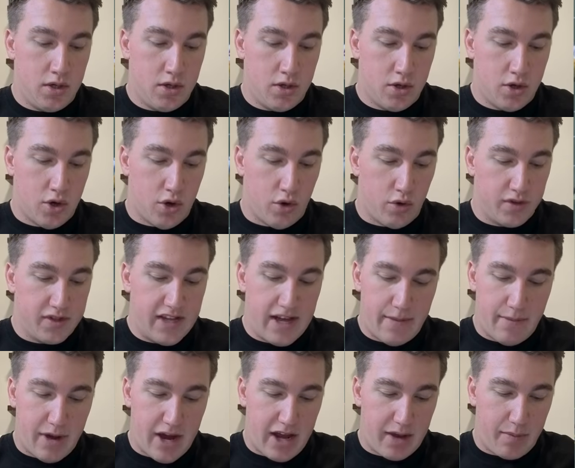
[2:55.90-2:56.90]
Holds
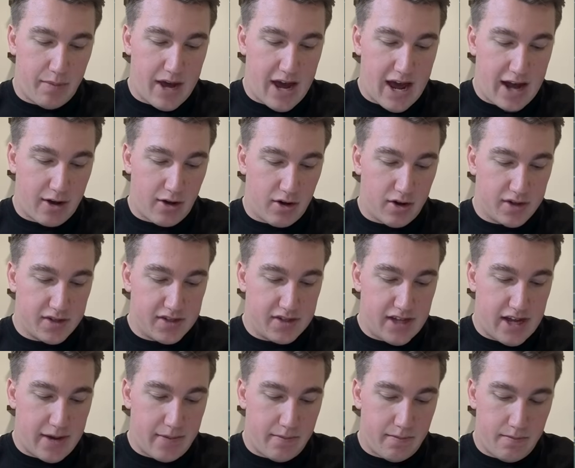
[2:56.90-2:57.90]
that Mike backer a
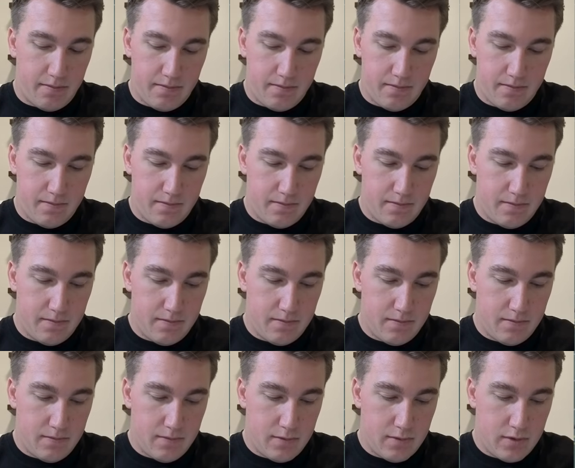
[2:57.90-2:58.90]
step.
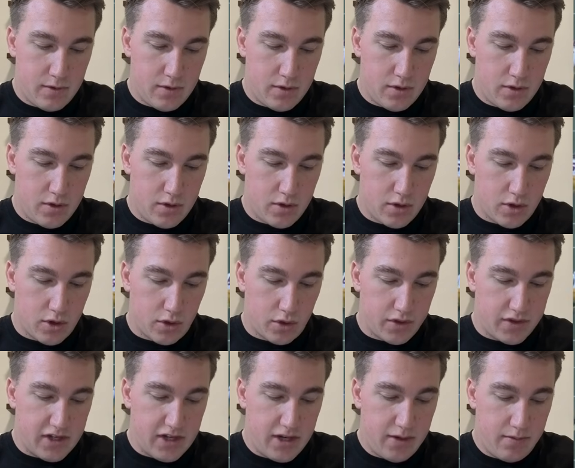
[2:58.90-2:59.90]

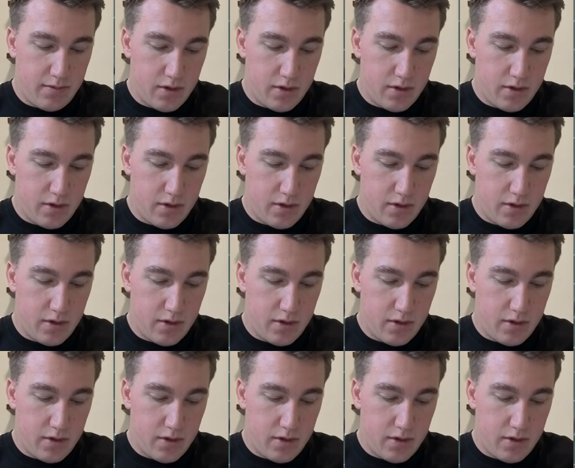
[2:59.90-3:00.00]
Holds him.